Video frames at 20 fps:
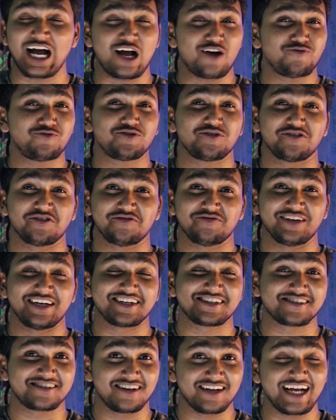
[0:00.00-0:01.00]
After
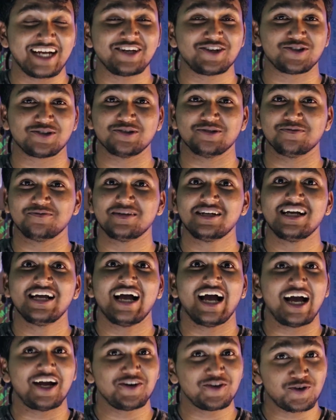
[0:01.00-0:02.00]
Effects, Lightroom
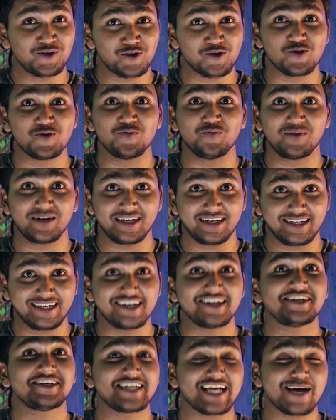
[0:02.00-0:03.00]
and Chrome with
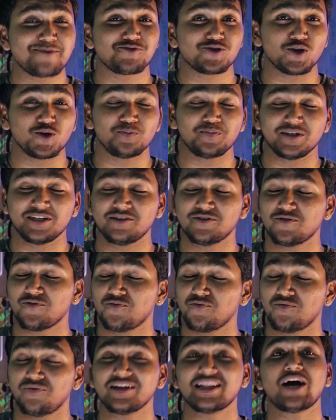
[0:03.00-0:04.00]
10 tabs open
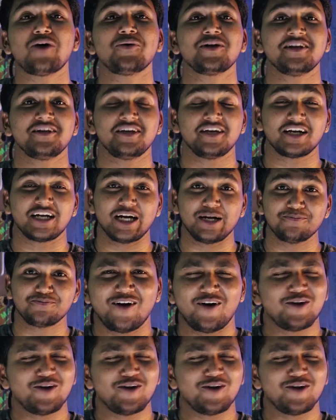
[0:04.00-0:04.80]
without any hiccup.